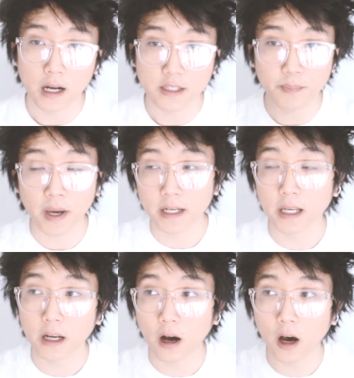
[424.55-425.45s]

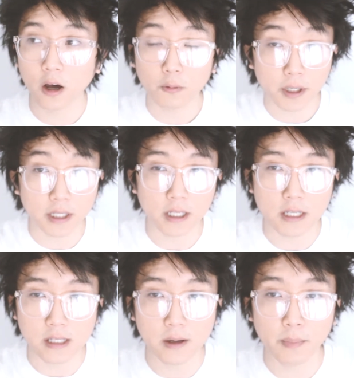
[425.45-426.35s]
depending on what it
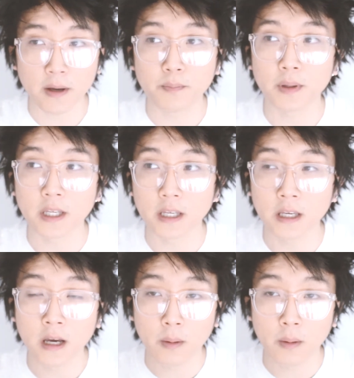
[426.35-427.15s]
is, it might be